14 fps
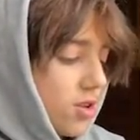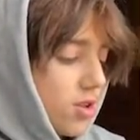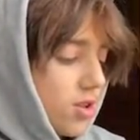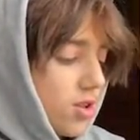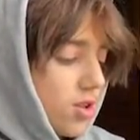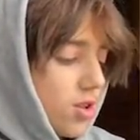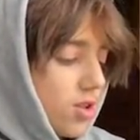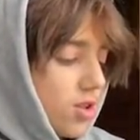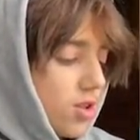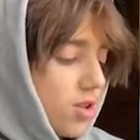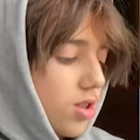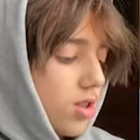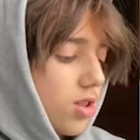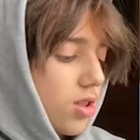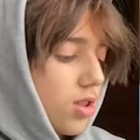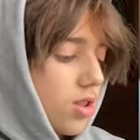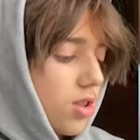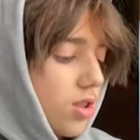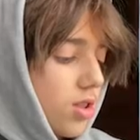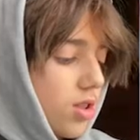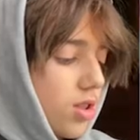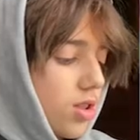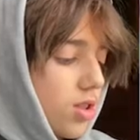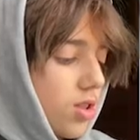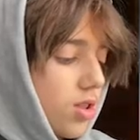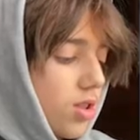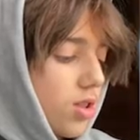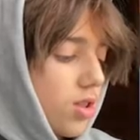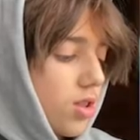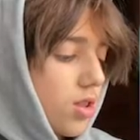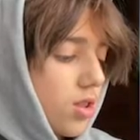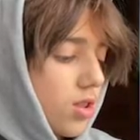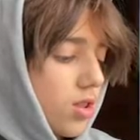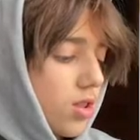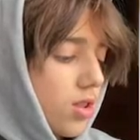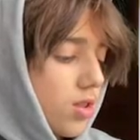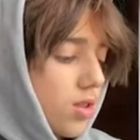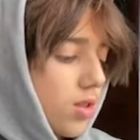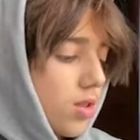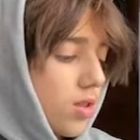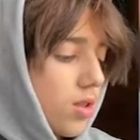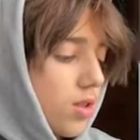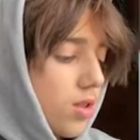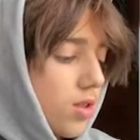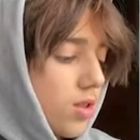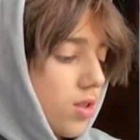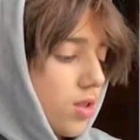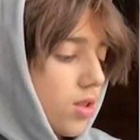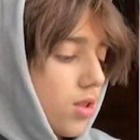[no speech]